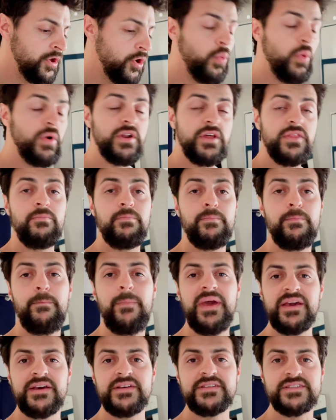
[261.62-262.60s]
One of the
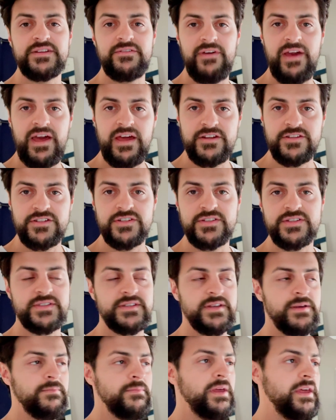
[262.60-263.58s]
biggest advantages
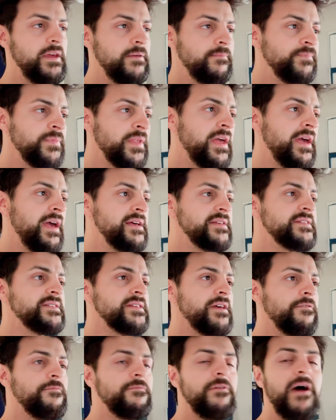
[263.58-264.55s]
to me is
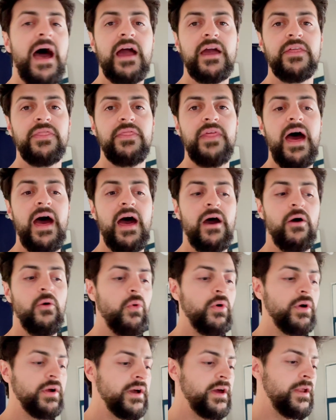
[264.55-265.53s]
the fact that
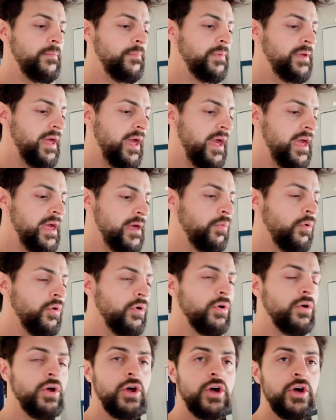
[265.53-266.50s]
we're gonna be
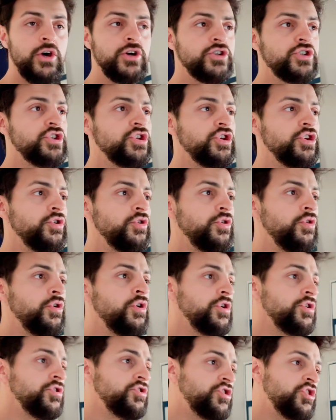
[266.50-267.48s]
able
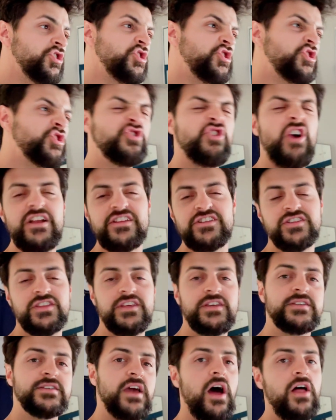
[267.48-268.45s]
to just stretch
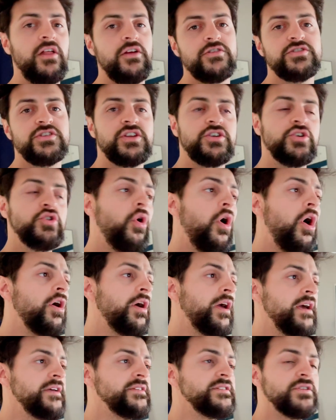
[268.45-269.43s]
these colors and do all
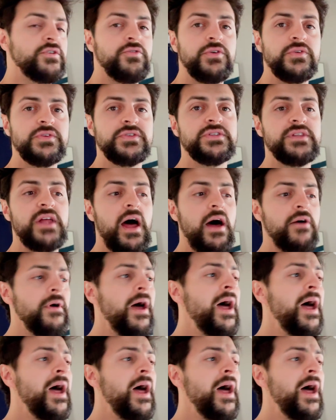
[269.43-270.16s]
kinds of cool stuff.